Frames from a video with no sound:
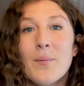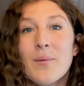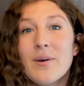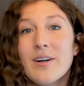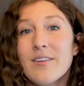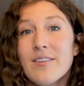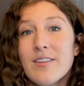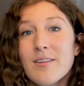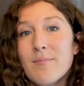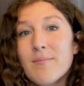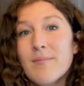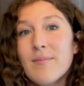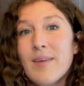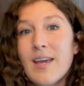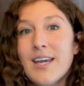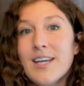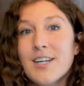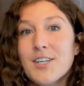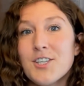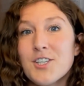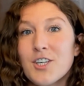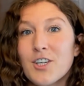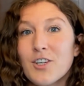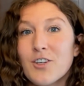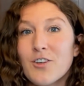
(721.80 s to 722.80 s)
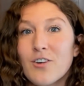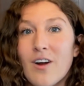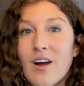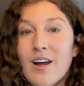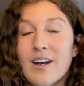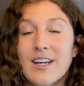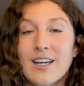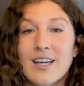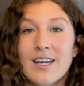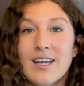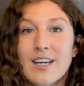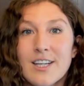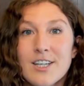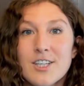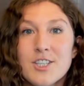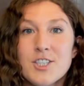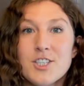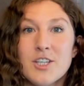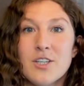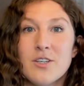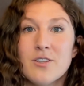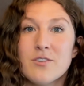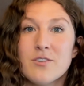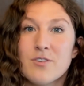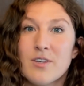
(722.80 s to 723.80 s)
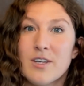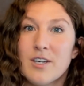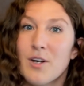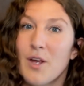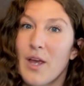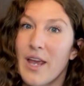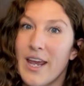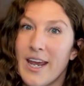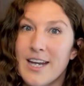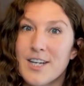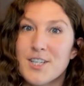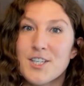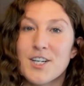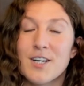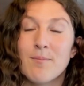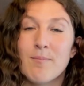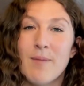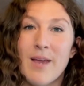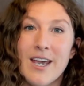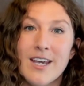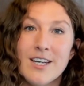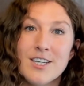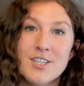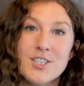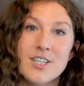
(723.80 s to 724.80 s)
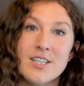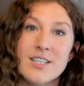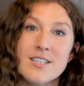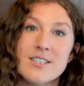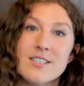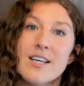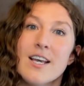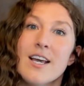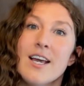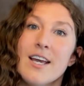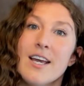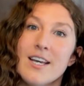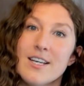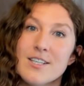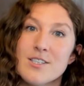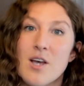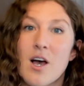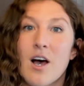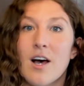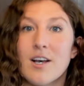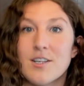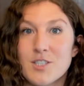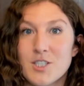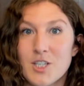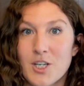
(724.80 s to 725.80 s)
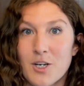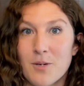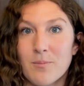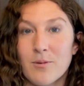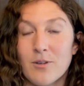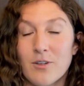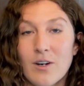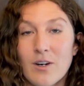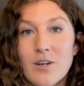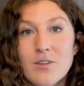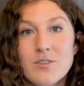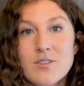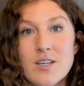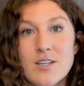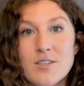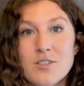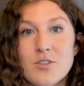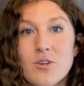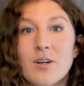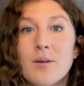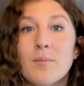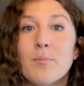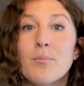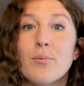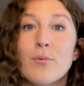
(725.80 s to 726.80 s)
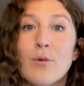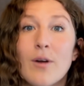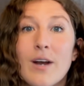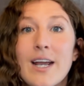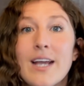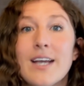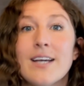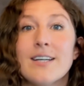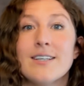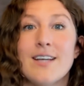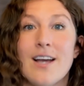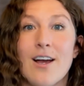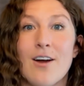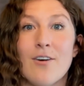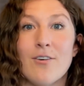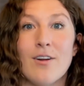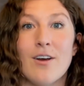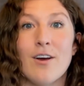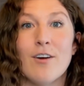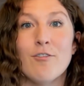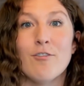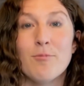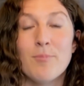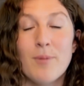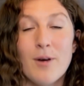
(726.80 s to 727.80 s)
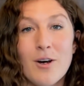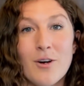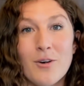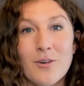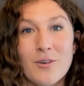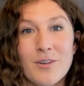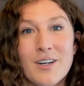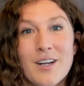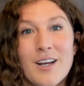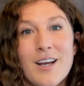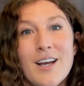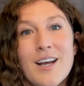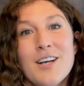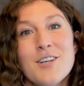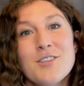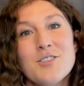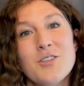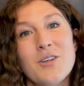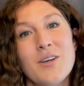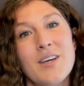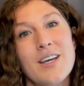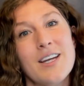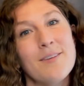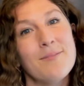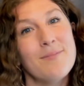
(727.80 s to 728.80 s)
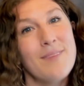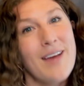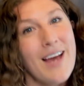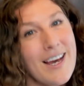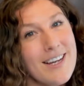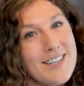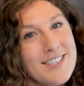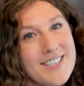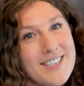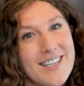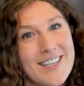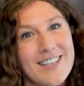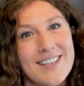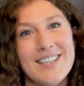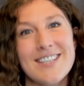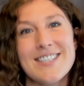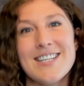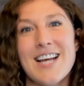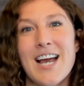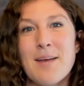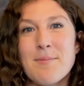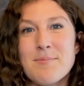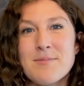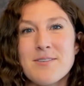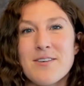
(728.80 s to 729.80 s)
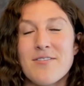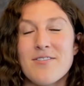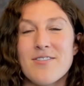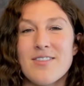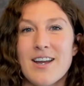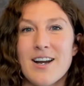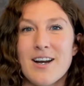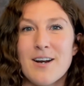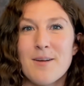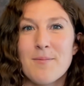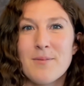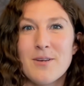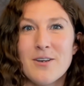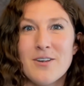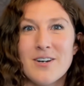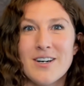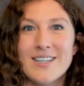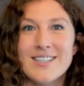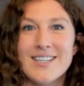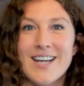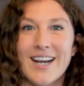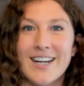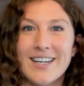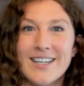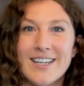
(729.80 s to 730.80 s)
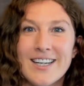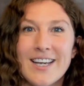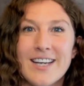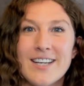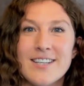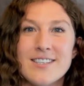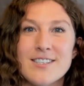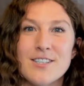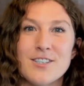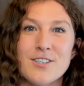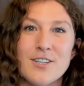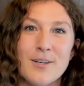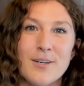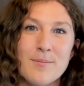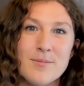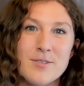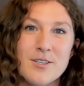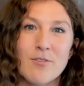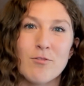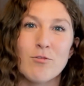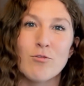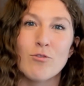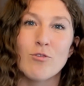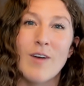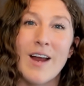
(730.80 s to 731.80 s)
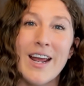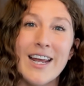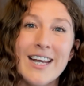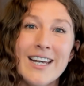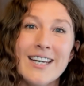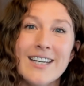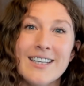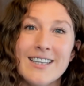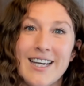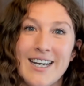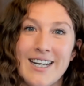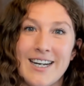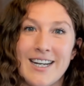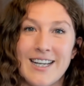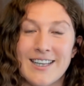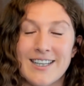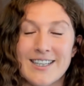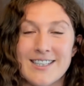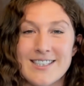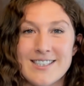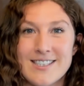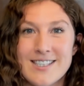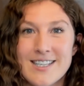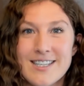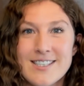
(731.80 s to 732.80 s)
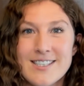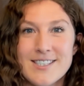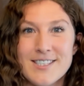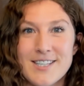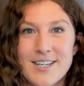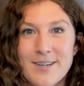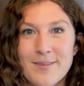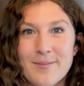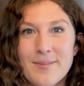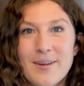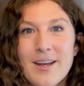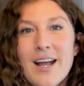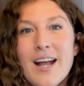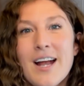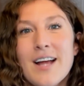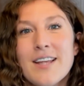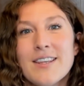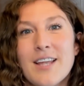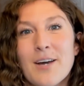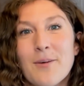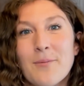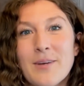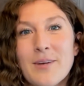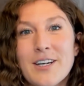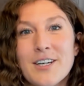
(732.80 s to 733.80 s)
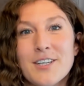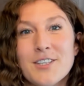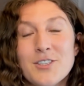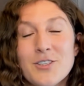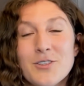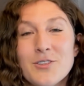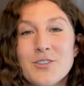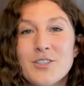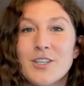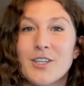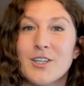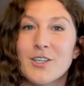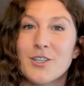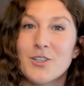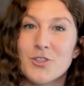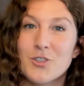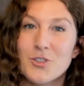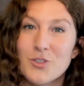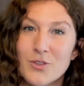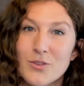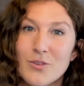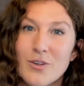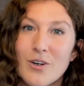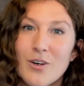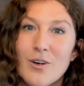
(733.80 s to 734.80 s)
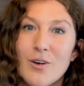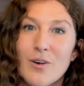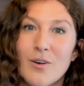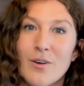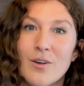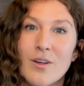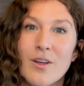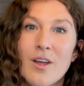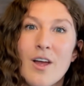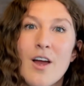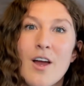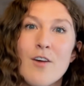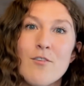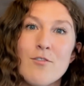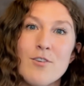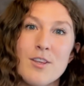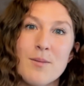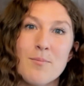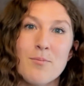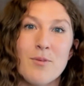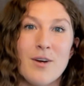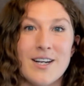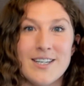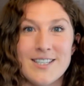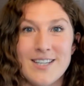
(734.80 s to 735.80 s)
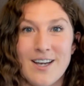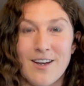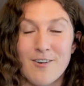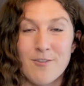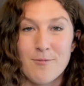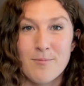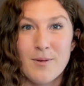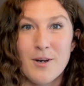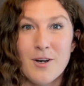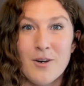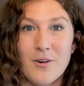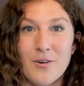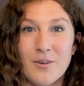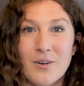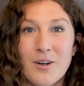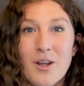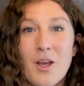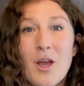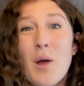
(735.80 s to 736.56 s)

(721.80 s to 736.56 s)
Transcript: One of the major chronic issues in aging patients is osteoporosis or a breakdown of bone. So you can imagine the types of therapeutic techniques in terms of regulating this system that we could do to control for the breakdown of bone.